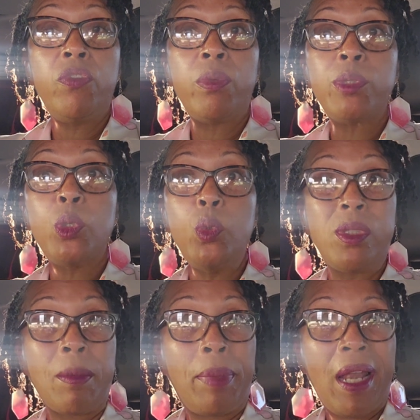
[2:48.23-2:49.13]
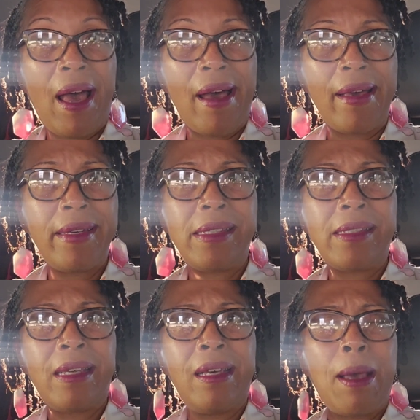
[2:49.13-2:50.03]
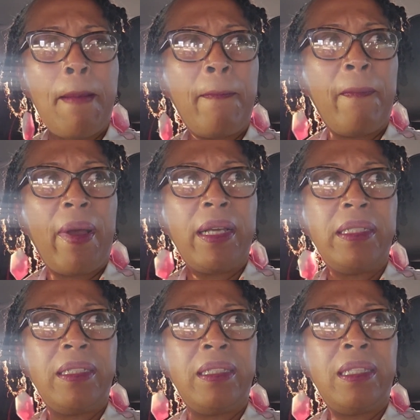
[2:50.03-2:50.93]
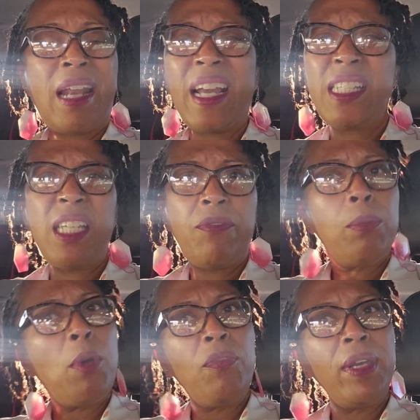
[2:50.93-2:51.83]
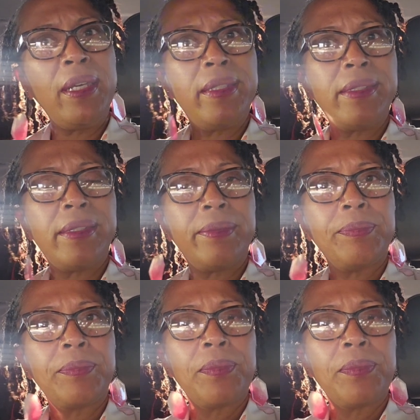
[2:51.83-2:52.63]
from school supplies that I can see it from both ends.